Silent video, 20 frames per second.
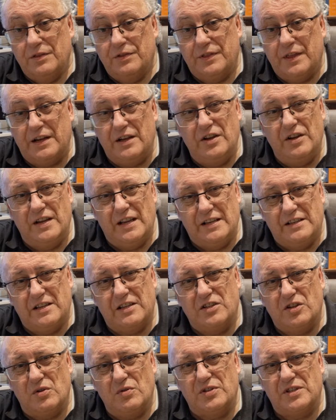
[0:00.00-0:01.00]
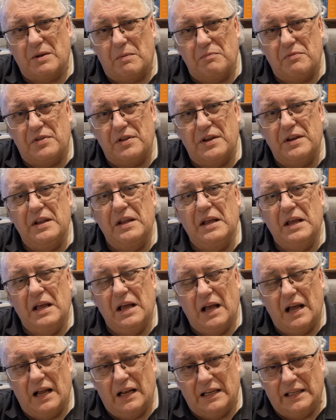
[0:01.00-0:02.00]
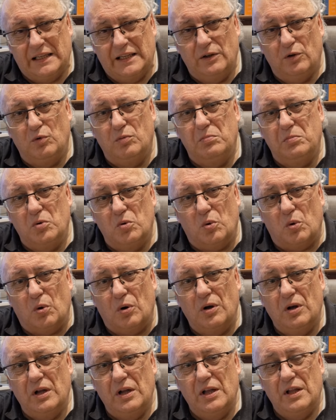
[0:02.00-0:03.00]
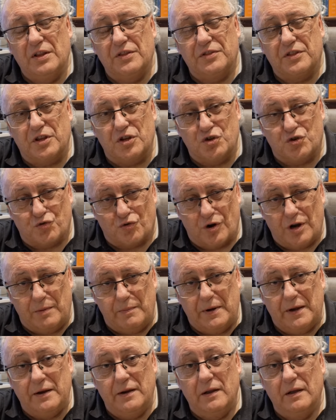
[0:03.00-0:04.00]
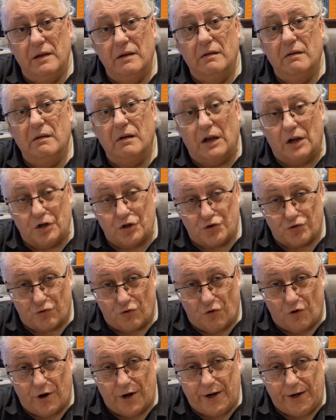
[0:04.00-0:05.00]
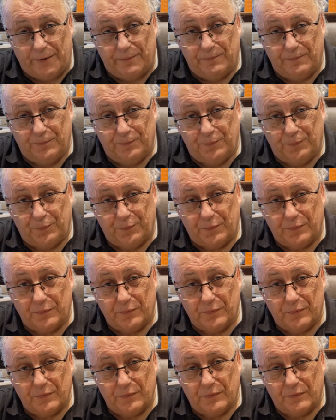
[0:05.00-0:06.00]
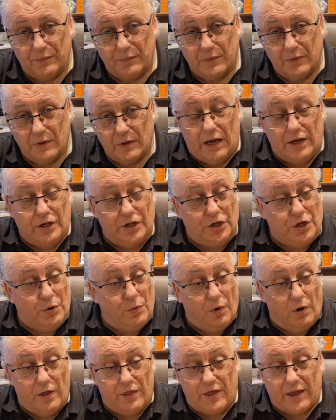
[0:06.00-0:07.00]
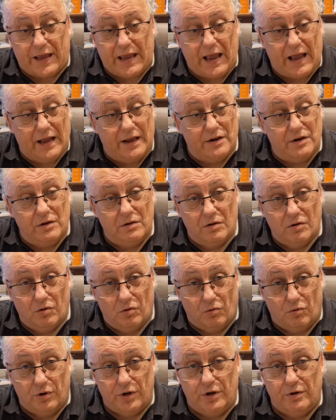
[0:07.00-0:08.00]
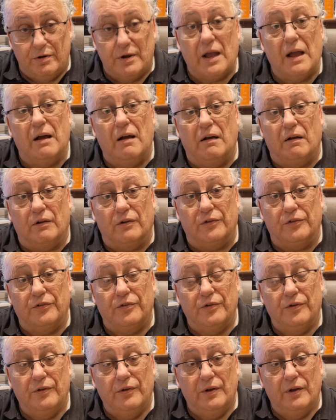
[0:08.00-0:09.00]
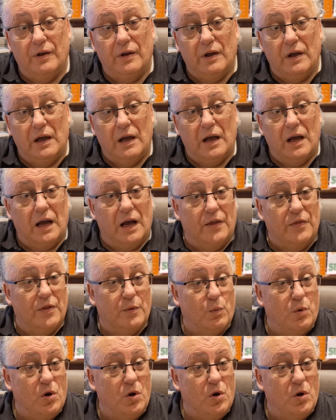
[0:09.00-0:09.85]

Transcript: then you need to do something a little more than dreaming and trying. You either can or you can't. And the